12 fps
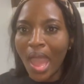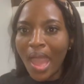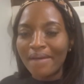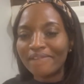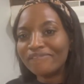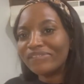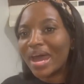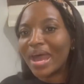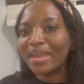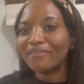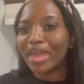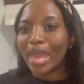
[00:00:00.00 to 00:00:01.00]

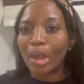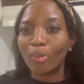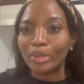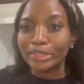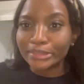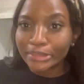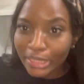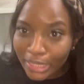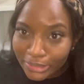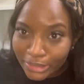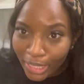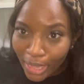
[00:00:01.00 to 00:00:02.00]
5 hours
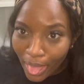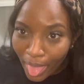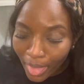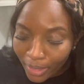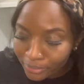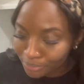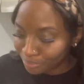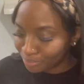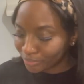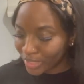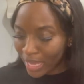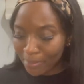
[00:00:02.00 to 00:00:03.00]
later,
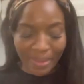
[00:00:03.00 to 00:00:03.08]
I'm